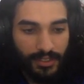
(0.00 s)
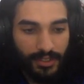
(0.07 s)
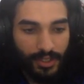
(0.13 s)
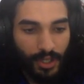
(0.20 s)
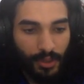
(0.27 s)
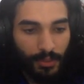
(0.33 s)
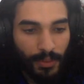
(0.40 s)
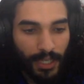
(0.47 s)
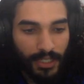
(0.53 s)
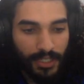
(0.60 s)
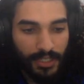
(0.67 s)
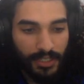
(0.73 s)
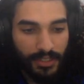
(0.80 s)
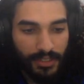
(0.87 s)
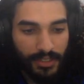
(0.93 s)
too
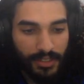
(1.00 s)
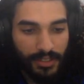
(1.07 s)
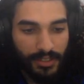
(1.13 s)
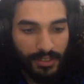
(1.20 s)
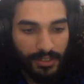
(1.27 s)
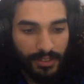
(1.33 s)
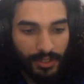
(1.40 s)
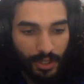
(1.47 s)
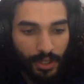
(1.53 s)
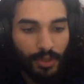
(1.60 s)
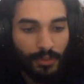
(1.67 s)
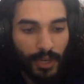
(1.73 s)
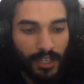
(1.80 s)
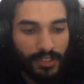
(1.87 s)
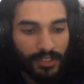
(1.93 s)
much is too
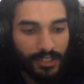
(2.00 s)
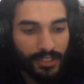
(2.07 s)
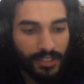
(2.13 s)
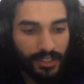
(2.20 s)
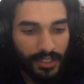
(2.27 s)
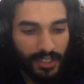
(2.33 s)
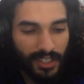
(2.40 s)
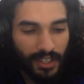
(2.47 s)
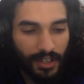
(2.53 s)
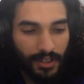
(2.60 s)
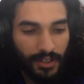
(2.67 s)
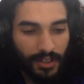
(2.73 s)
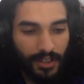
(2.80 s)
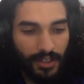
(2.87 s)
much, you know?